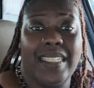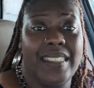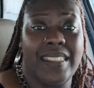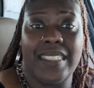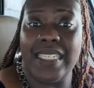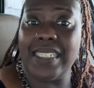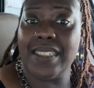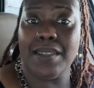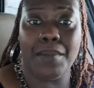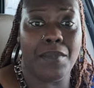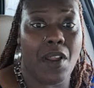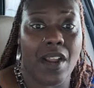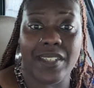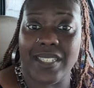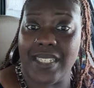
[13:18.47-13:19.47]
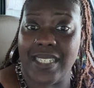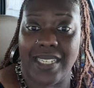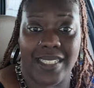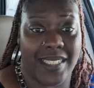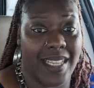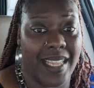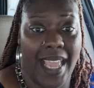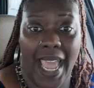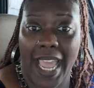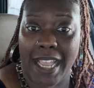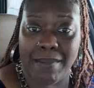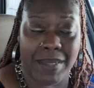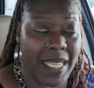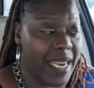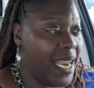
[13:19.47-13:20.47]
Just them narcissistic
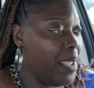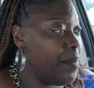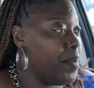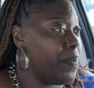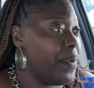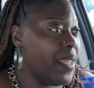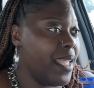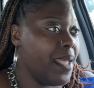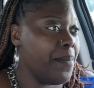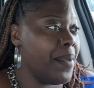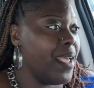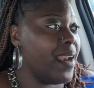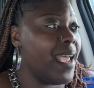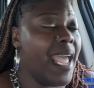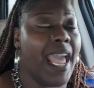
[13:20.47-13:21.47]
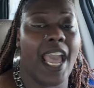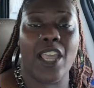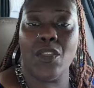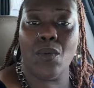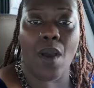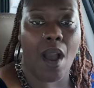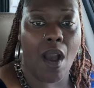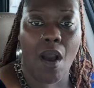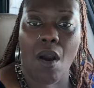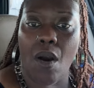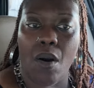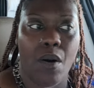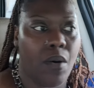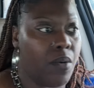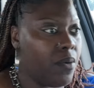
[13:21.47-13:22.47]
games that they be playing, man, I had you
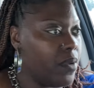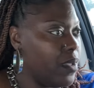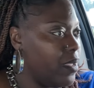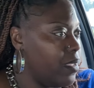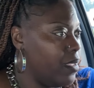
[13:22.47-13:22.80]
all